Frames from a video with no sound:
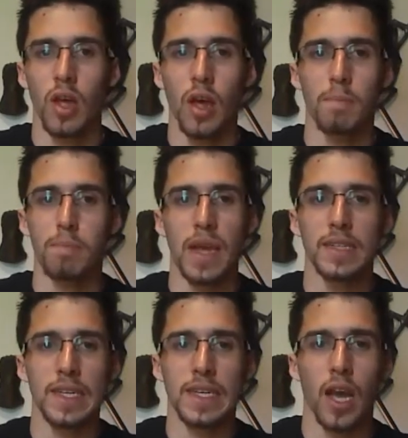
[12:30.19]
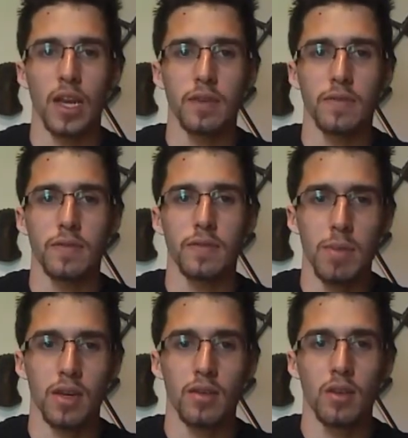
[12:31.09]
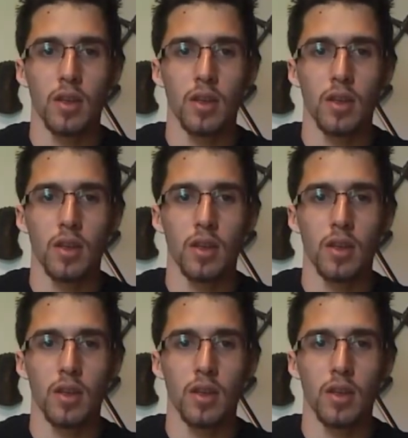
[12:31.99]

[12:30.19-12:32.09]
a basic kind of demon.